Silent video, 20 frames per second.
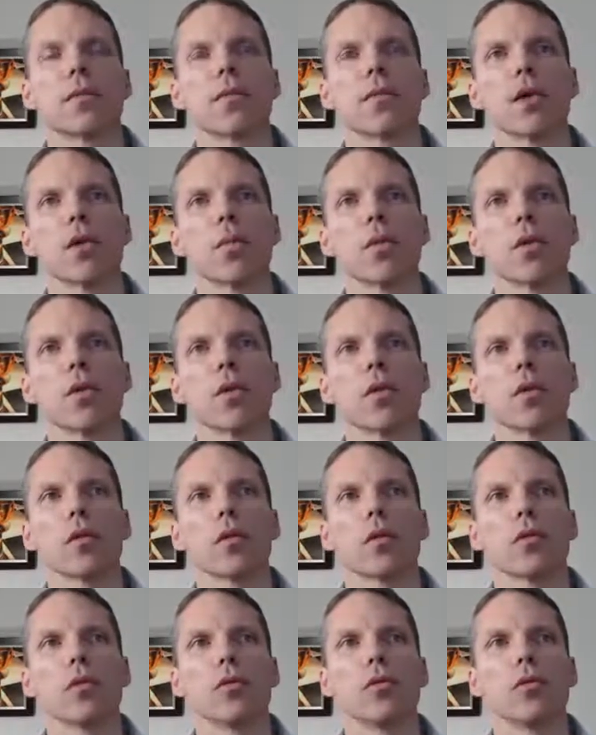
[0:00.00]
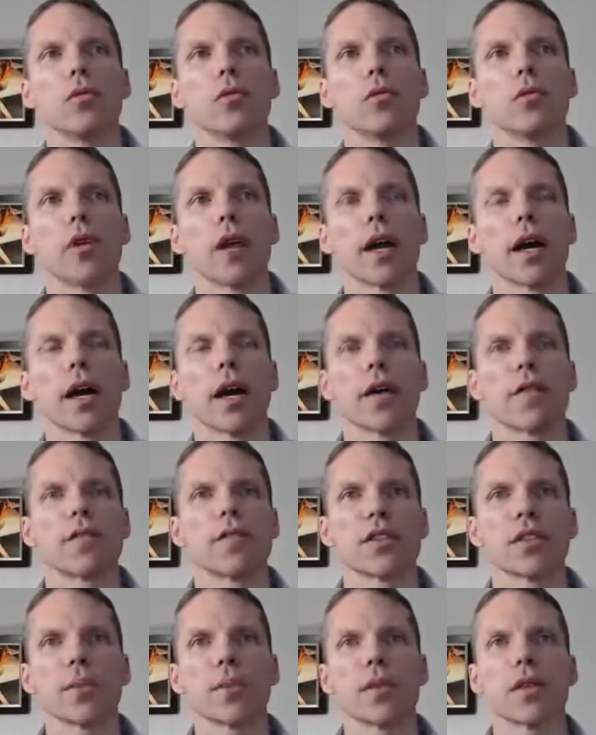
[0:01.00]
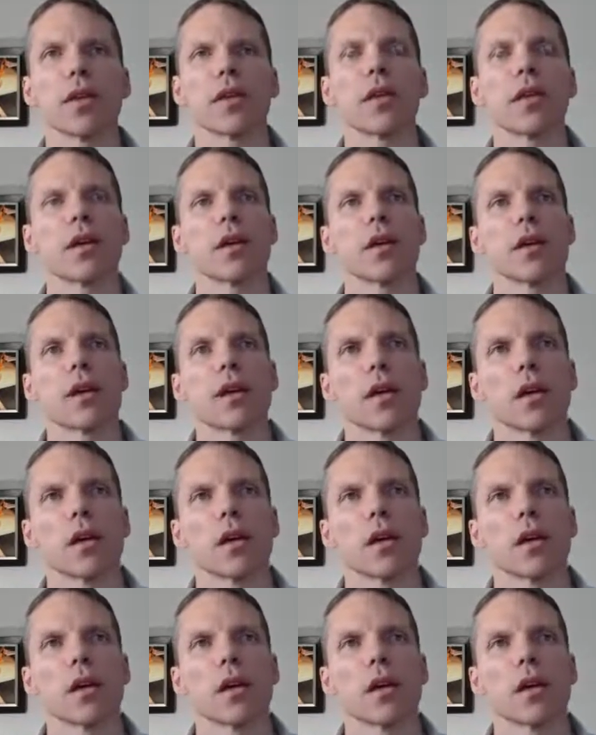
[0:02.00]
people who have sympathy